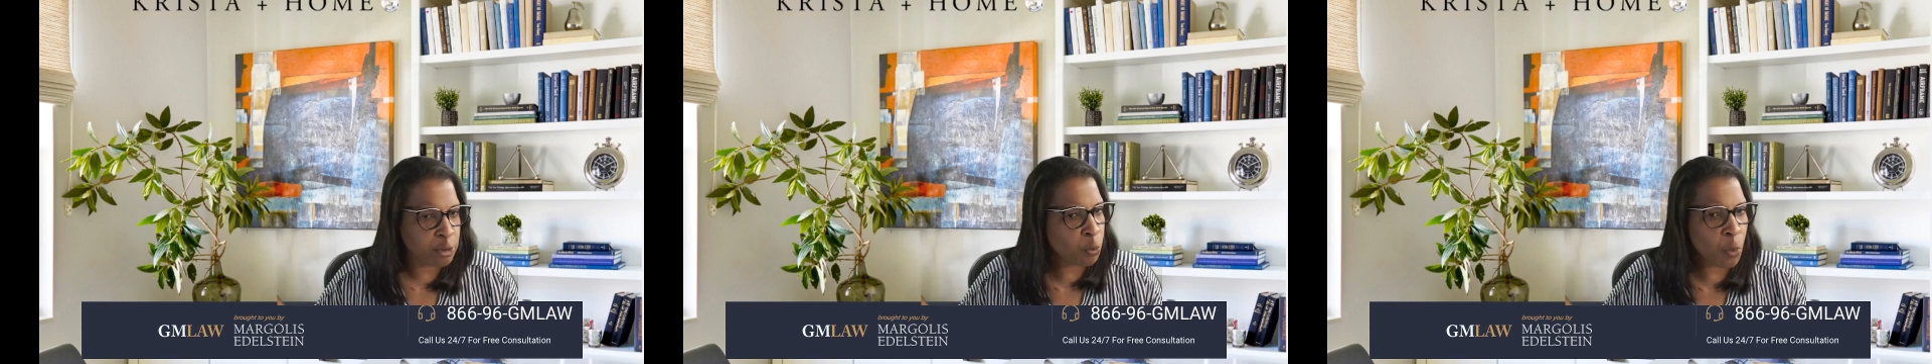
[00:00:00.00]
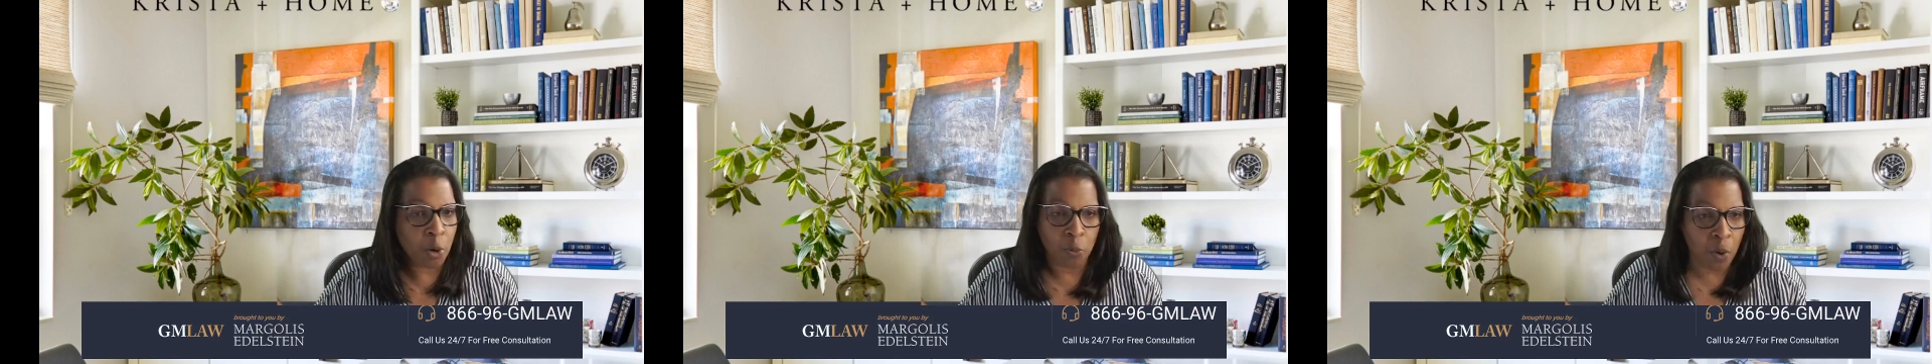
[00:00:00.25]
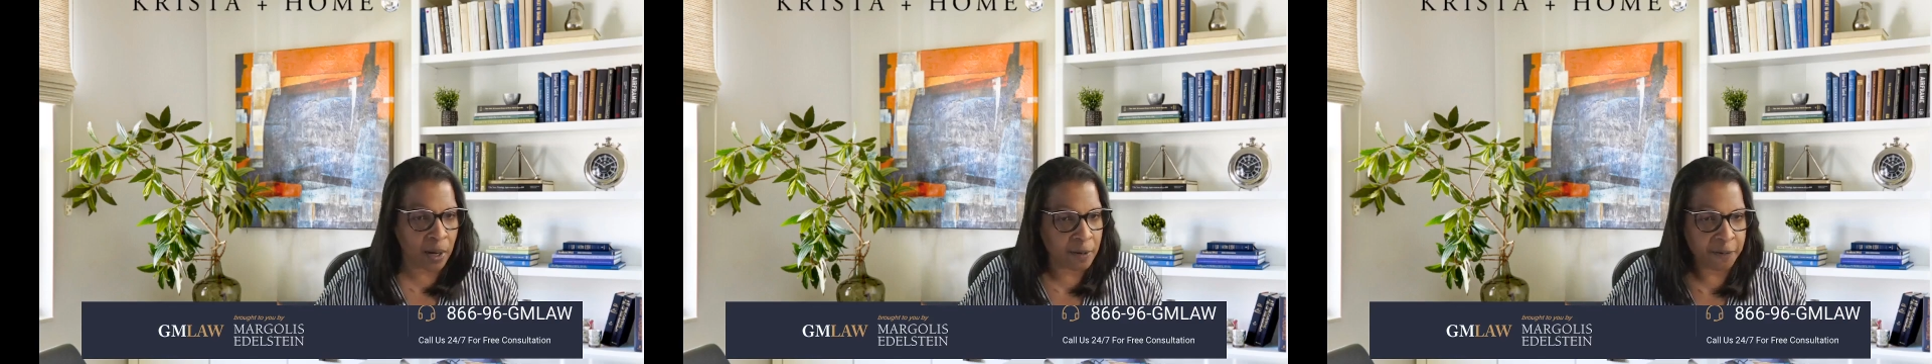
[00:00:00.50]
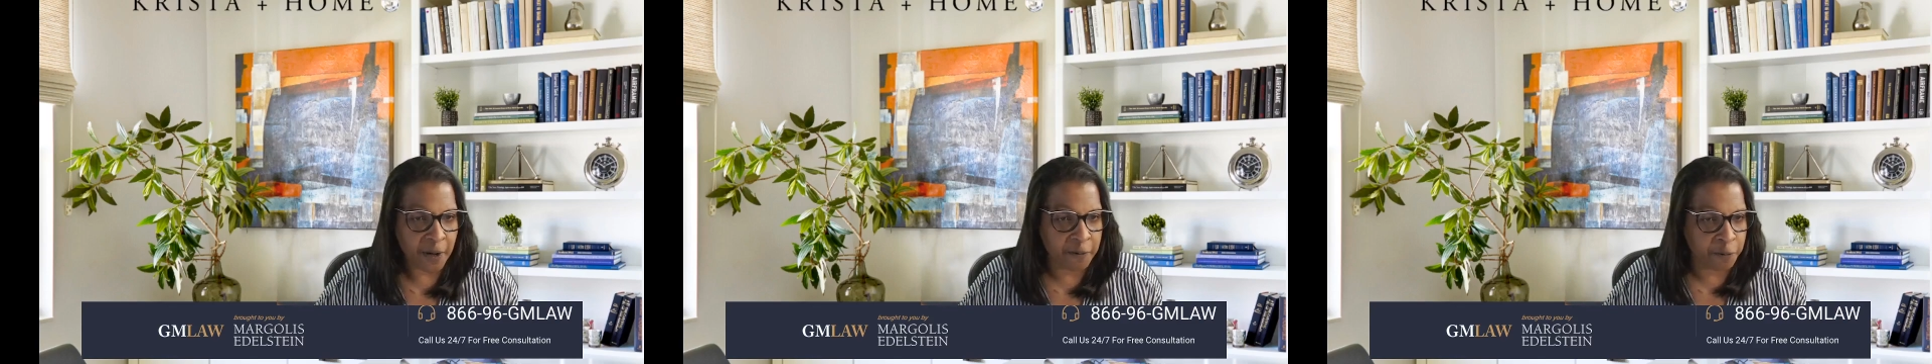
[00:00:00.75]
you won't
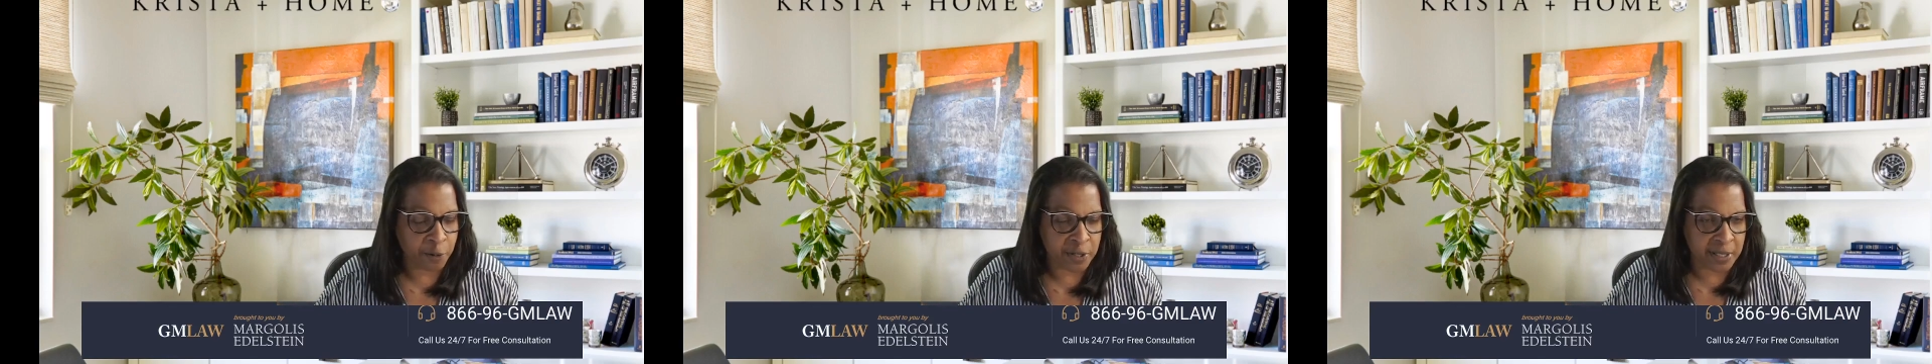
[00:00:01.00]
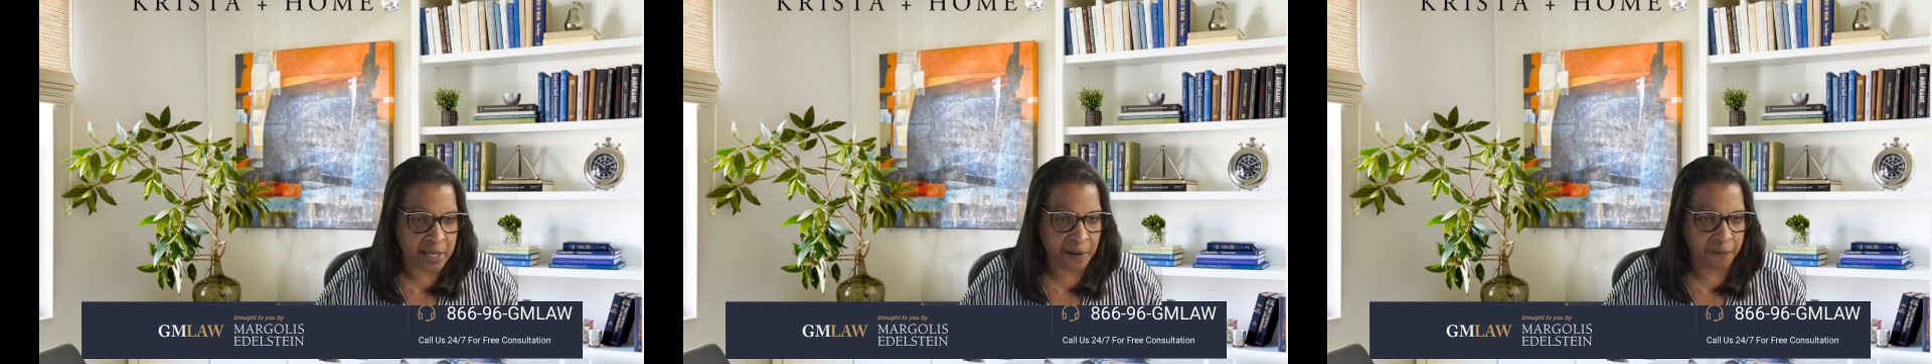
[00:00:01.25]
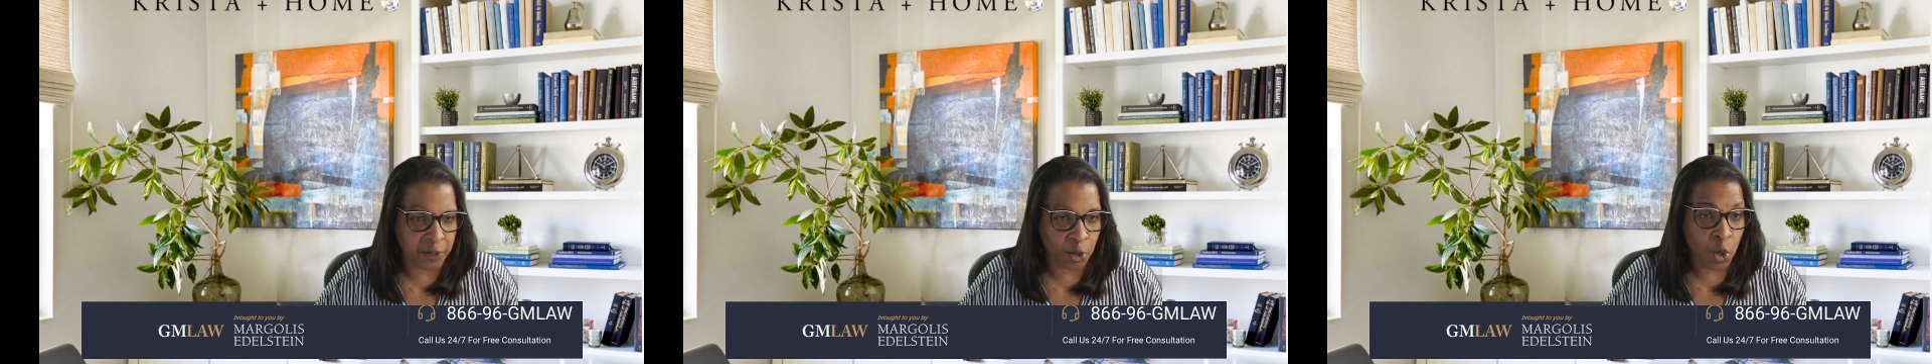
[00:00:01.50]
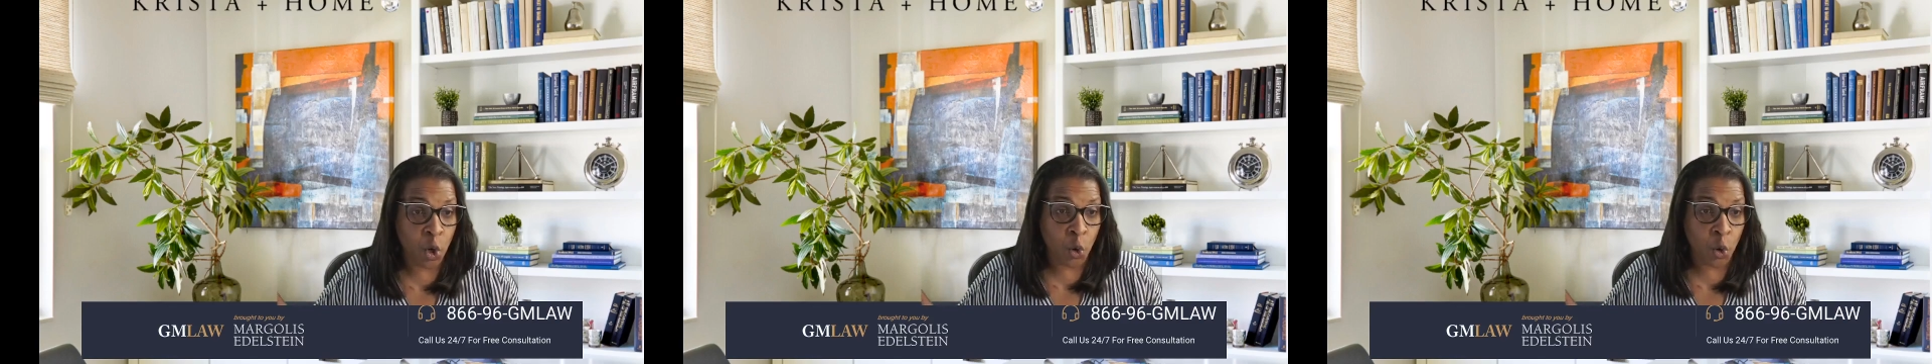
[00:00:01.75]
qualify for a 7.